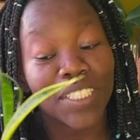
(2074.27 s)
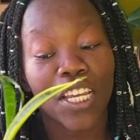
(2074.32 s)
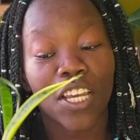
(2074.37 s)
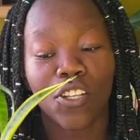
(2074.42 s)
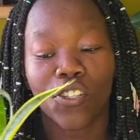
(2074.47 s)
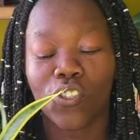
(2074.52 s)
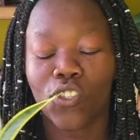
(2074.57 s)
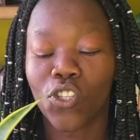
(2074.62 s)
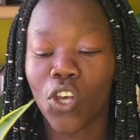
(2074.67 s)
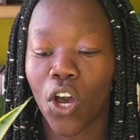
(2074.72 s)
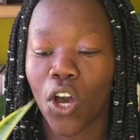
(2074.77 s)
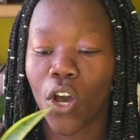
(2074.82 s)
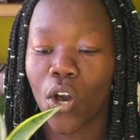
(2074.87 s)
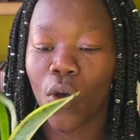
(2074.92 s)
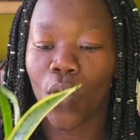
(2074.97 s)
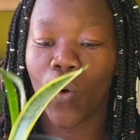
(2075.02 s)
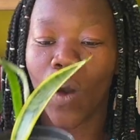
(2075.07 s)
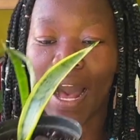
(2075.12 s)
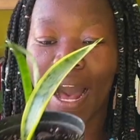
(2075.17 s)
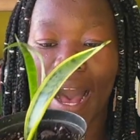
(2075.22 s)

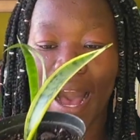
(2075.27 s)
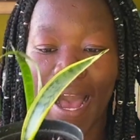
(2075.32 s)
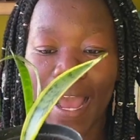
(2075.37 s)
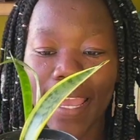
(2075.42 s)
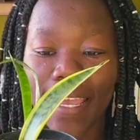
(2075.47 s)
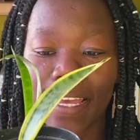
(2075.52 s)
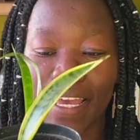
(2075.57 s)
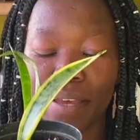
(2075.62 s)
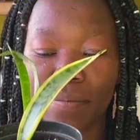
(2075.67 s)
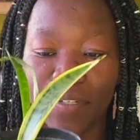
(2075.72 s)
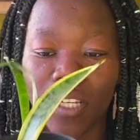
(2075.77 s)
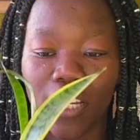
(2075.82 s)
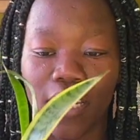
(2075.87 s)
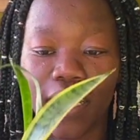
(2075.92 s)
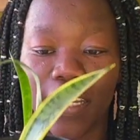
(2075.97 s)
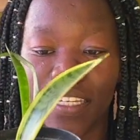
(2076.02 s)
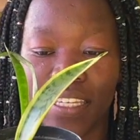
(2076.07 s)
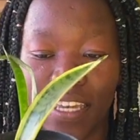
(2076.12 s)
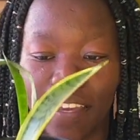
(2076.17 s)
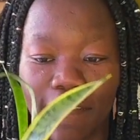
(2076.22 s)
So I am going
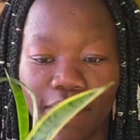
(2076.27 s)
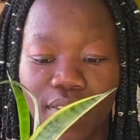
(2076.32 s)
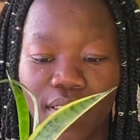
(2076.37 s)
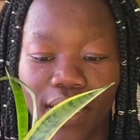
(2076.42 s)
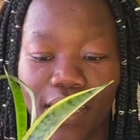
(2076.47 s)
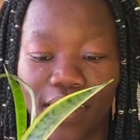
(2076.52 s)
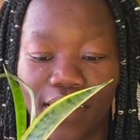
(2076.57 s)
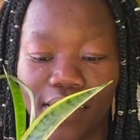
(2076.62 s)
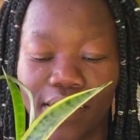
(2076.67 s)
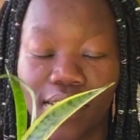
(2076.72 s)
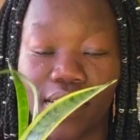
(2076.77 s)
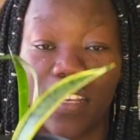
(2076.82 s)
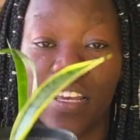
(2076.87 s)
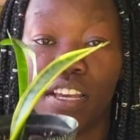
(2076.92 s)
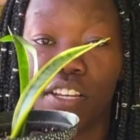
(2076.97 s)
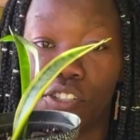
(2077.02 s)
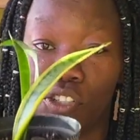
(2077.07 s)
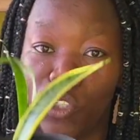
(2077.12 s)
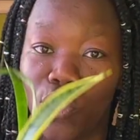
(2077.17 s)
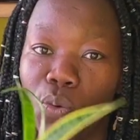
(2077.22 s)
to give this
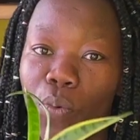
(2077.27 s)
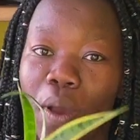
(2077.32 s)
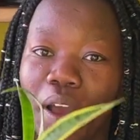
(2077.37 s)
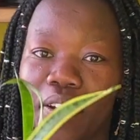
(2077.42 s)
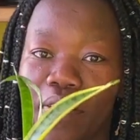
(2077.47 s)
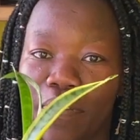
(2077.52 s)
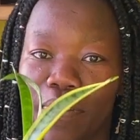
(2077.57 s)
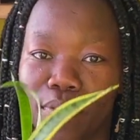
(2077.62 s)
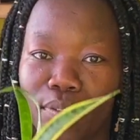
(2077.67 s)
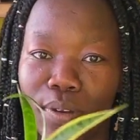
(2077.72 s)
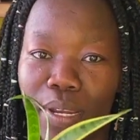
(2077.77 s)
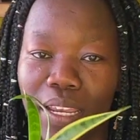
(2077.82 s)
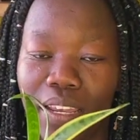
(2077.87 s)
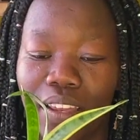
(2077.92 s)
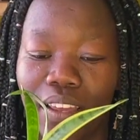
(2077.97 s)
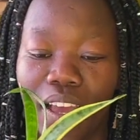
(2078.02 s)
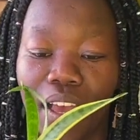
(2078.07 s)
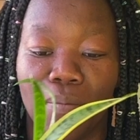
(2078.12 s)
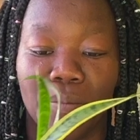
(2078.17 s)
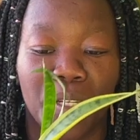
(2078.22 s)
a 2 out of 3.
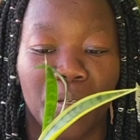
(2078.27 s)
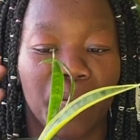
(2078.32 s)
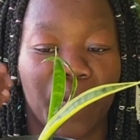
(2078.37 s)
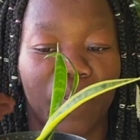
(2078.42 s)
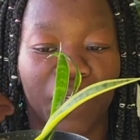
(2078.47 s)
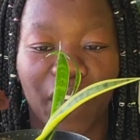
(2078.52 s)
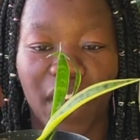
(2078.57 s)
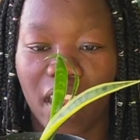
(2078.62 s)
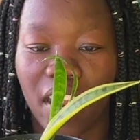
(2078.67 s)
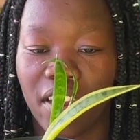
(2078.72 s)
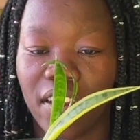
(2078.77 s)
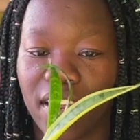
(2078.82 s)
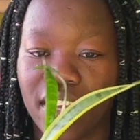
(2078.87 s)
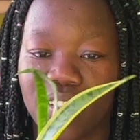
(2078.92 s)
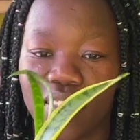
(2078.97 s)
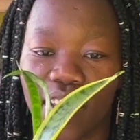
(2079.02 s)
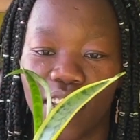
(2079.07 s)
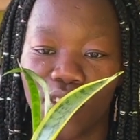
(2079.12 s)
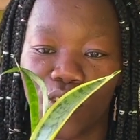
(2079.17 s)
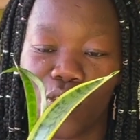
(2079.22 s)
I'm going to be fair
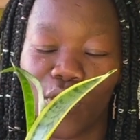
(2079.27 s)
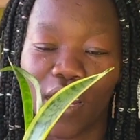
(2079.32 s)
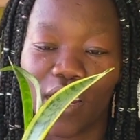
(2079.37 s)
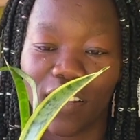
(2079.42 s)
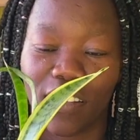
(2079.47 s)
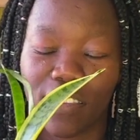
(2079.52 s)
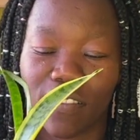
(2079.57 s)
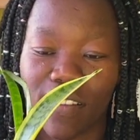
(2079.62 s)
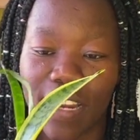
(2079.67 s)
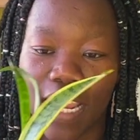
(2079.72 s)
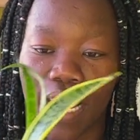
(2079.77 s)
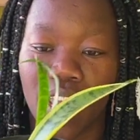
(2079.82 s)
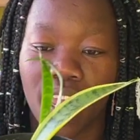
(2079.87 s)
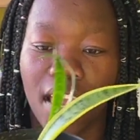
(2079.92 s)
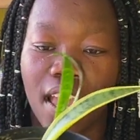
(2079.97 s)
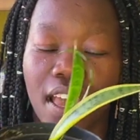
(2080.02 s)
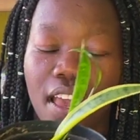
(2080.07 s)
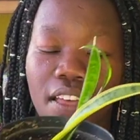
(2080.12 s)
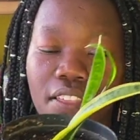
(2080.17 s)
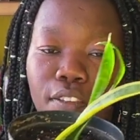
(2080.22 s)
and say a 2 out of 3.
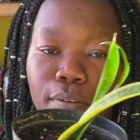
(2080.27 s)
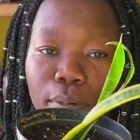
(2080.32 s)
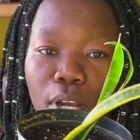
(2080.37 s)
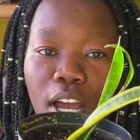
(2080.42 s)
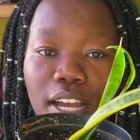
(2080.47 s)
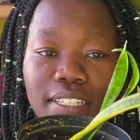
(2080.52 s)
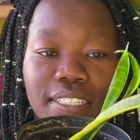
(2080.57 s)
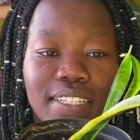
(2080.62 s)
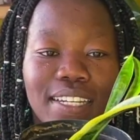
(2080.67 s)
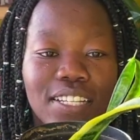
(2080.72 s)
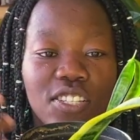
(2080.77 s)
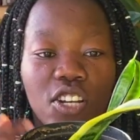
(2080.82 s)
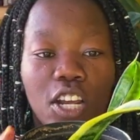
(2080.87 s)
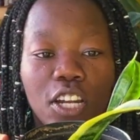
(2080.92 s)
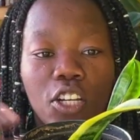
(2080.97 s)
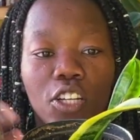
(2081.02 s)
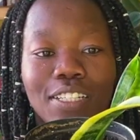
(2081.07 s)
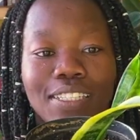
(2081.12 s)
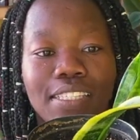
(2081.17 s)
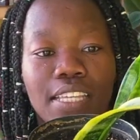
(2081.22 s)
The plant does
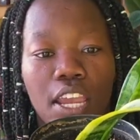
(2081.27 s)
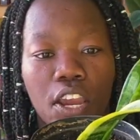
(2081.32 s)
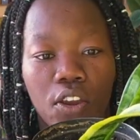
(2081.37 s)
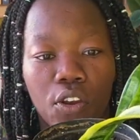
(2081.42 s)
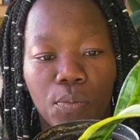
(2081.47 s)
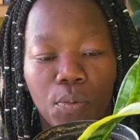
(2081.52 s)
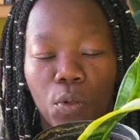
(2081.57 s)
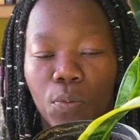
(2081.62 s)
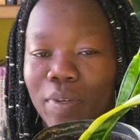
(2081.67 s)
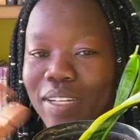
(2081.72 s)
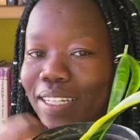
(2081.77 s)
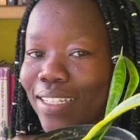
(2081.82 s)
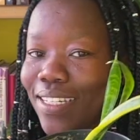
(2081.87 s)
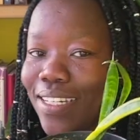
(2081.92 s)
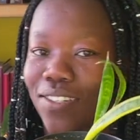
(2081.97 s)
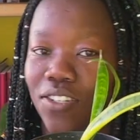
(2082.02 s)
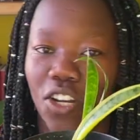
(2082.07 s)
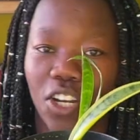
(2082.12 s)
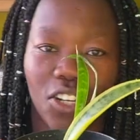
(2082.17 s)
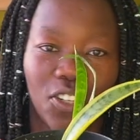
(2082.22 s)
not look terrible, but it
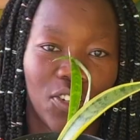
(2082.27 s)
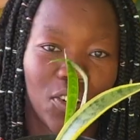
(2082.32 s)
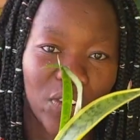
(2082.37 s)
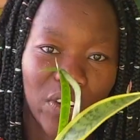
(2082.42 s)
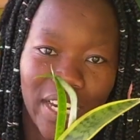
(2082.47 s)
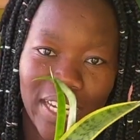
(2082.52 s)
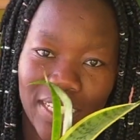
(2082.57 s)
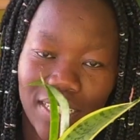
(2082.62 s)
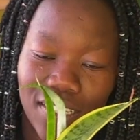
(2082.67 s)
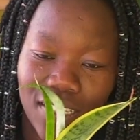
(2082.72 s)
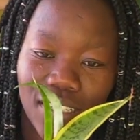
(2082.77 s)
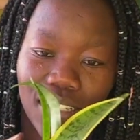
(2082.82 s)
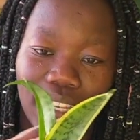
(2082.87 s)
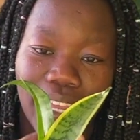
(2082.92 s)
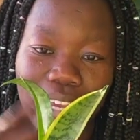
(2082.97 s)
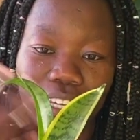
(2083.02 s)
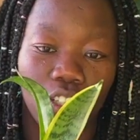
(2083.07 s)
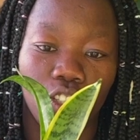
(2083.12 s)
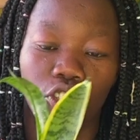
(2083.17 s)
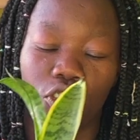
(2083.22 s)
does not look great.
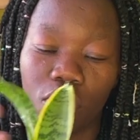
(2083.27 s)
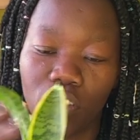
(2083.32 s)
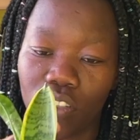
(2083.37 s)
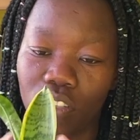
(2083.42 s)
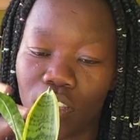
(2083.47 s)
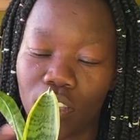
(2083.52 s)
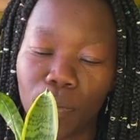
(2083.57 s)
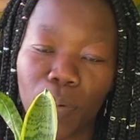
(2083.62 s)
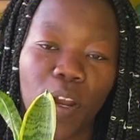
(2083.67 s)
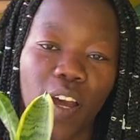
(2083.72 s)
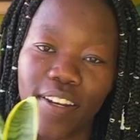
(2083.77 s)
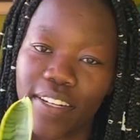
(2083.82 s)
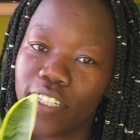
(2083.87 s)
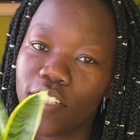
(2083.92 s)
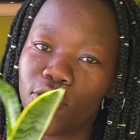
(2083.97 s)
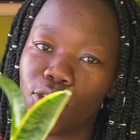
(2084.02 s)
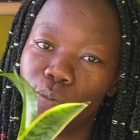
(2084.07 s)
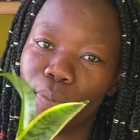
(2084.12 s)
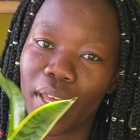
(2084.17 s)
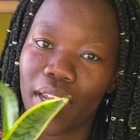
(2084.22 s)
Like, the plant can
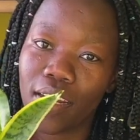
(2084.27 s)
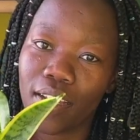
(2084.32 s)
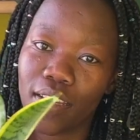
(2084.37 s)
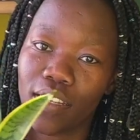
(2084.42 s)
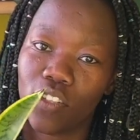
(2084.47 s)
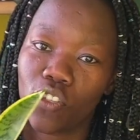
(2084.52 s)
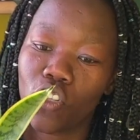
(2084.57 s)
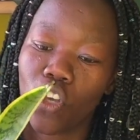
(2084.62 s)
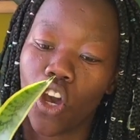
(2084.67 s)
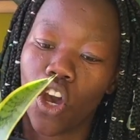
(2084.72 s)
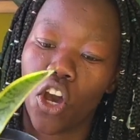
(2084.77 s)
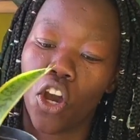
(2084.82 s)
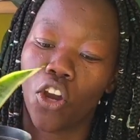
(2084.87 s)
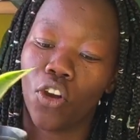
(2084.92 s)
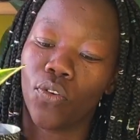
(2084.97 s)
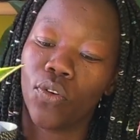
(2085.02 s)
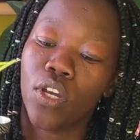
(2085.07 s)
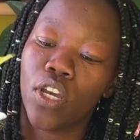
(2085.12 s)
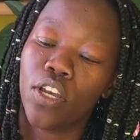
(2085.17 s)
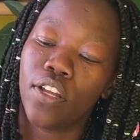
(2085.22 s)
do better.
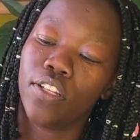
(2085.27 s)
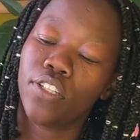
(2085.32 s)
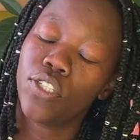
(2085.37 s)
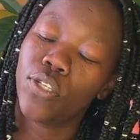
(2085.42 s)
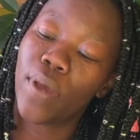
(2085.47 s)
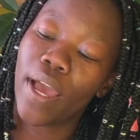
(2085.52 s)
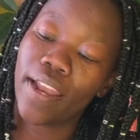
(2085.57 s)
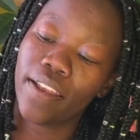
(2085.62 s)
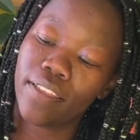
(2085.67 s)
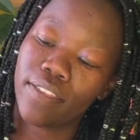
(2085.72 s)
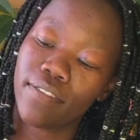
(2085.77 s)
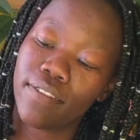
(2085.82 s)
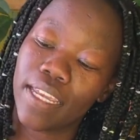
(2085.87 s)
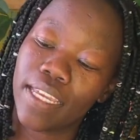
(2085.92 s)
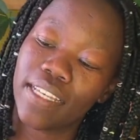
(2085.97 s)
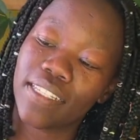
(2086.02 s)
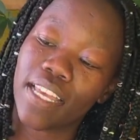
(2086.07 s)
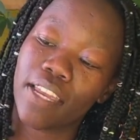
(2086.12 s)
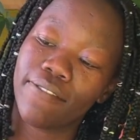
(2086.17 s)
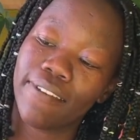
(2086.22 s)
So 2 out of 3
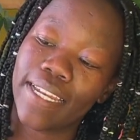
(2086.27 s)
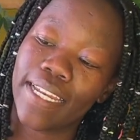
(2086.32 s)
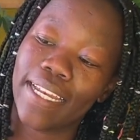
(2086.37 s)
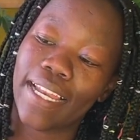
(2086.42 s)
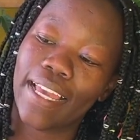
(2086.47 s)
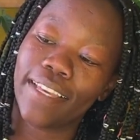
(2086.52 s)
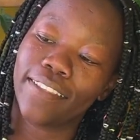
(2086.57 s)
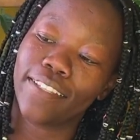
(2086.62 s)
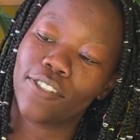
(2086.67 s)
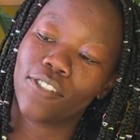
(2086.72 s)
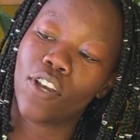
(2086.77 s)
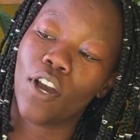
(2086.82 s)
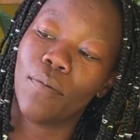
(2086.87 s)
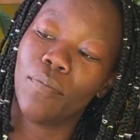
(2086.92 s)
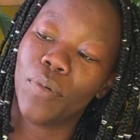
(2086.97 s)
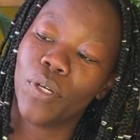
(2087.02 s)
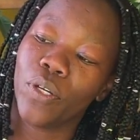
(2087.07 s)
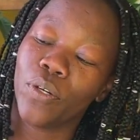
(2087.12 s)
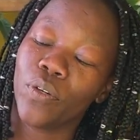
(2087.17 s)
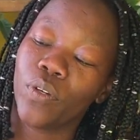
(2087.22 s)
because I really like this
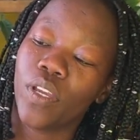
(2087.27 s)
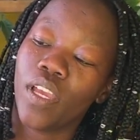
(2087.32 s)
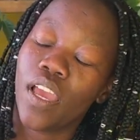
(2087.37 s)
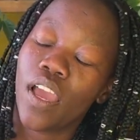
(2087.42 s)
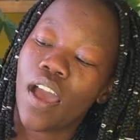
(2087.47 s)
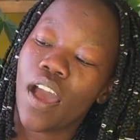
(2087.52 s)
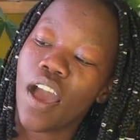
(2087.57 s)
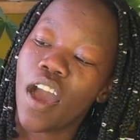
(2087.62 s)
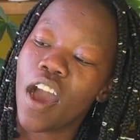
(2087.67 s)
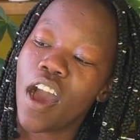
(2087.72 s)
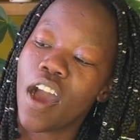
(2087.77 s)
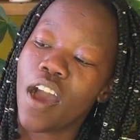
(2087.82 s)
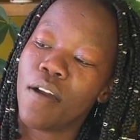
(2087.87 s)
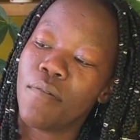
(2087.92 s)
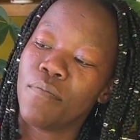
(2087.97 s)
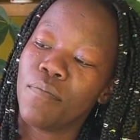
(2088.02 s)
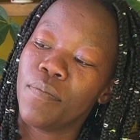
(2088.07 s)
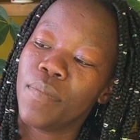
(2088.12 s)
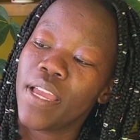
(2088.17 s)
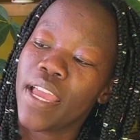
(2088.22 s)
combo.
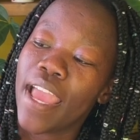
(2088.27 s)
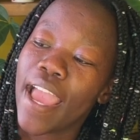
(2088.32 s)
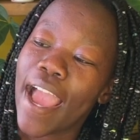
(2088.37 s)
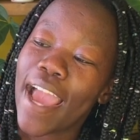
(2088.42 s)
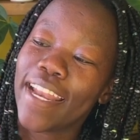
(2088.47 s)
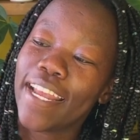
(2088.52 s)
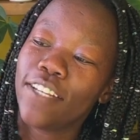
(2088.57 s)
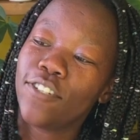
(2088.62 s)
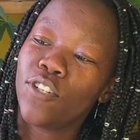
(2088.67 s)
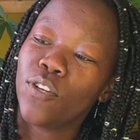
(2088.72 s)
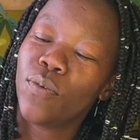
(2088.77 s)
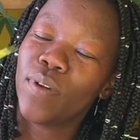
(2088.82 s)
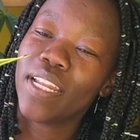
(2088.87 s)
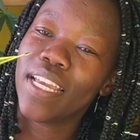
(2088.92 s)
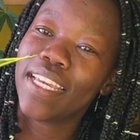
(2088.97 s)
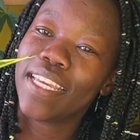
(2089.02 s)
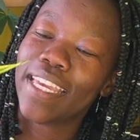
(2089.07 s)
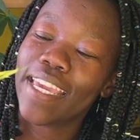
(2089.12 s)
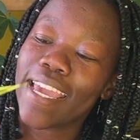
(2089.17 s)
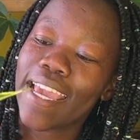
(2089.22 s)
And I do want
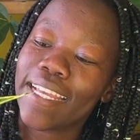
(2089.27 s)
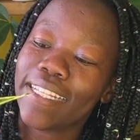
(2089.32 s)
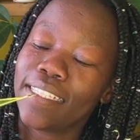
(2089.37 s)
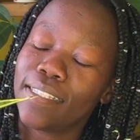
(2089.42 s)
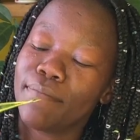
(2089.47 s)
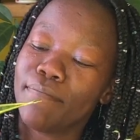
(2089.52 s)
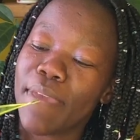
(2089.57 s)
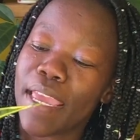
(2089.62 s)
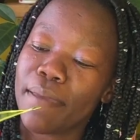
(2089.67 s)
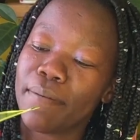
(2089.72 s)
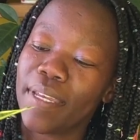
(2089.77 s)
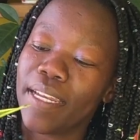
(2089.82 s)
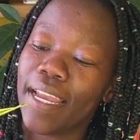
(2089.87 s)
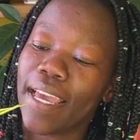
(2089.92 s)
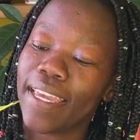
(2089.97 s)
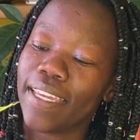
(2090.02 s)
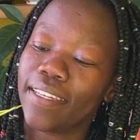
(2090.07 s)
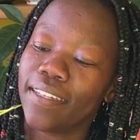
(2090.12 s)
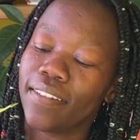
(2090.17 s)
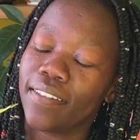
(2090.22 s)
to get maybe
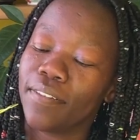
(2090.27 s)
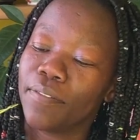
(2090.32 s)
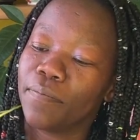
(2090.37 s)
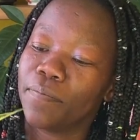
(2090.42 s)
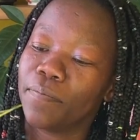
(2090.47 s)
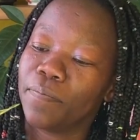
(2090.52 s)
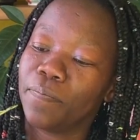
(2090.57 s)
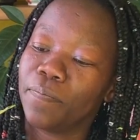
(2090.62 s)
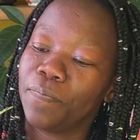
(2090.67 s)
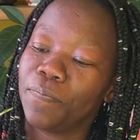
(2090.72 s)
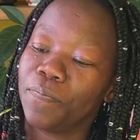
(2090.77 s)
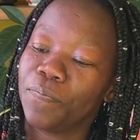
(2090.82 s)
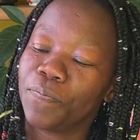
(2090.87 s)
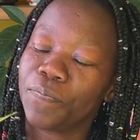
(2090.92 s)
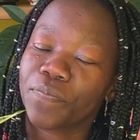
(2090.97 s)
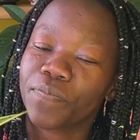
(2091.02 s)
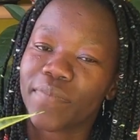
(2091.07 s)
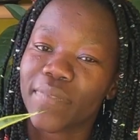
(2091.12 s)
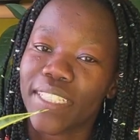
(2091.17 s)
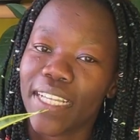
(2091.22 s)
like,
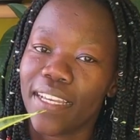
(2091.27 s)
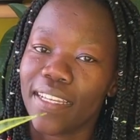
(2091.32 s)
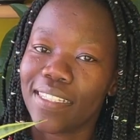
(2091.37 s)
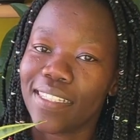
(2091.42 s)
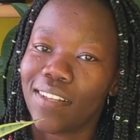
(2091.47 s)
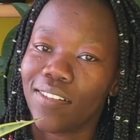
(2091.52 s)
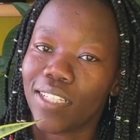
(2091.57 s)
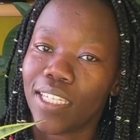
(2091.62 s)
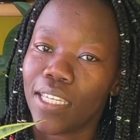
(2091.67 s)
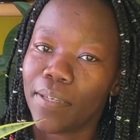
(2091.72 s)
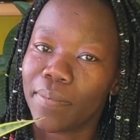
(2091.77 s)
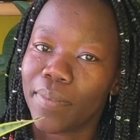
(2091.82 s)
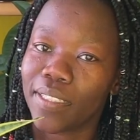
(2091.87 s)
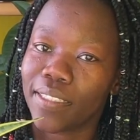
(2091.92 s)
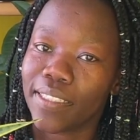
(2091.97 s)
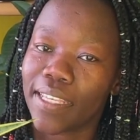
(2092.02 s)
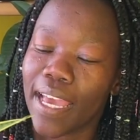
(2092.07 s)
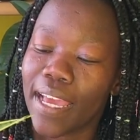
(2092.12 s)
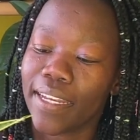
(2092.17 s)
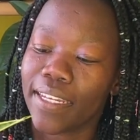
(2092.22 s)
I guess I'll keep
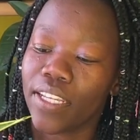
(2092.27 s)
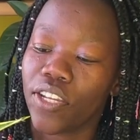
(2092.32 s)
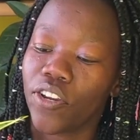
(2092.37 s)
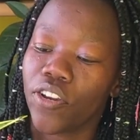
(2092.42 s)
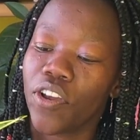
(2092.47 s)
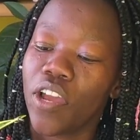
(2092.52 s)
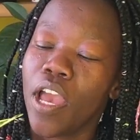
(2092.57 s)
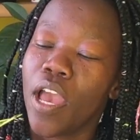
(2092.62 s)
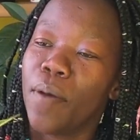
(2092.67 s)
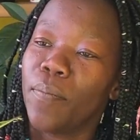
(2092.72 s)
this cat here.